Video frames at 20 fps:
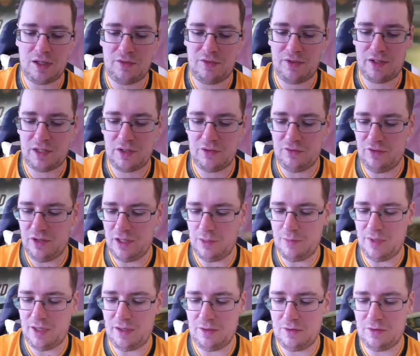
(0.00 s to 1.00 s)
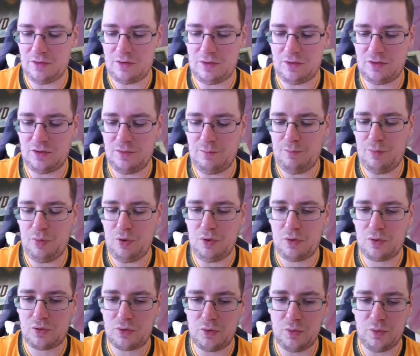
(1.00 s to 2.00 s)
I think I read about on the
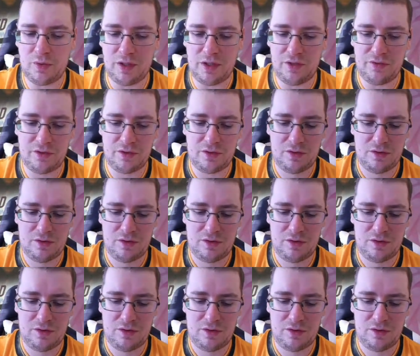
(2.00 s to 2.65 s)
box or whatever.